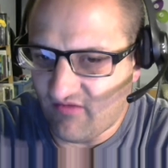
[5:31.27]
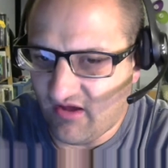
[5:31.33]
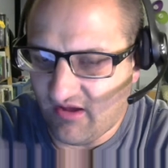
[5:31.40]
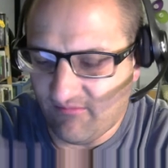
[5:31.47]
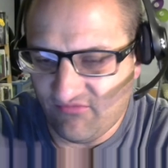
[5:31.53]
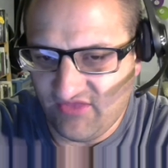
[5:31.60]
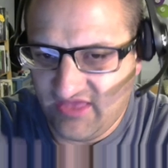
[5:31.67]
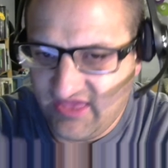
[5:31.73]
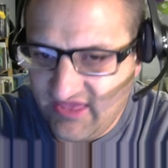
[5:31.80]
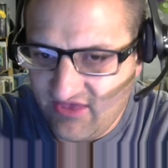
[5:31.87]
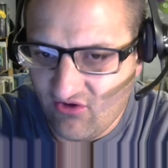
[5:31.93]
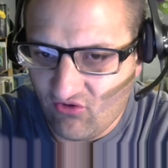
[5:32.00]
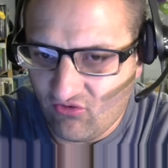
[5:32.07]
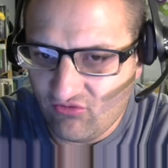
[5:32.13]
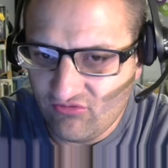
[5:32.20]

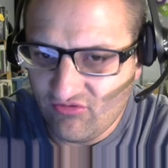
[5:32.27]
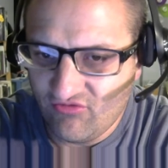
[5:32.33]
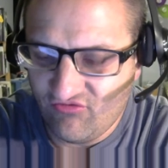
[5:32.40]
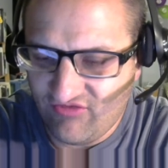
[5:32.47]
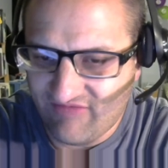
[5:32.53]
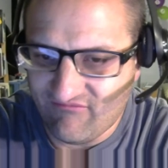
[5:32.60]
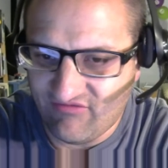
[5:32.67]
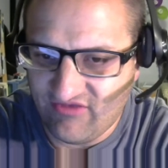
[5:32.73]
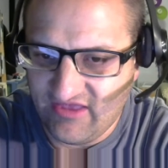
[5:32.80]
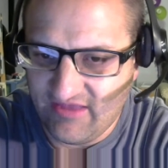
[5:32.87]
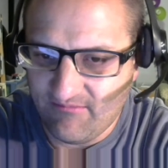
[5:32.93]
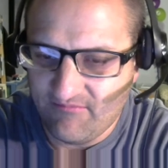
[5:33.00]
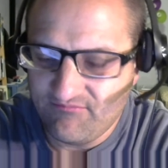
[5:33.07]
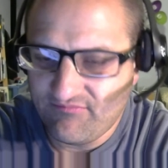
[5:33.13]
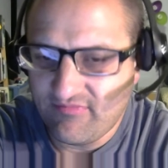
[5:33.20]
heel Diva team.
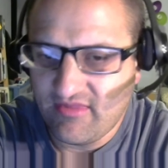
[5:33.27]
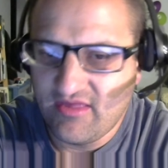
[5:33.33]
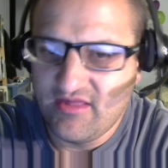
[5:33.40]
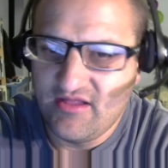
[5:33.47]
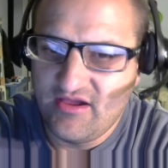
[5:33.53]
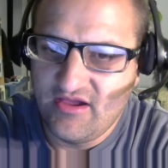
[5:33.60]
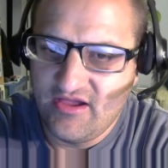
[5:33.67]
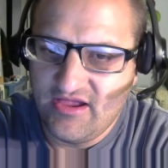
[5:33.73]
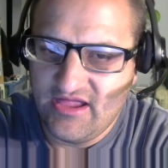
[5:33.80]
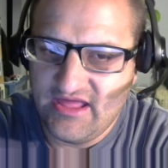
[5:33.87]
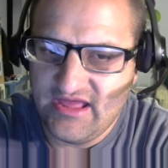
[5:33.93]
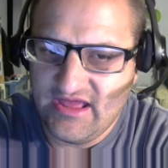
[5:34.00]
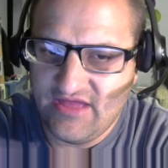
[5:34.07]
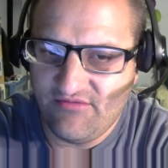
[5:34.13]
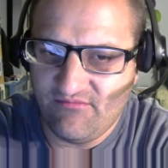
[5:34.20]

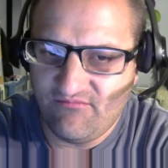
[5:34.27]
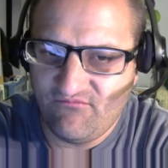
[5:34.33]
And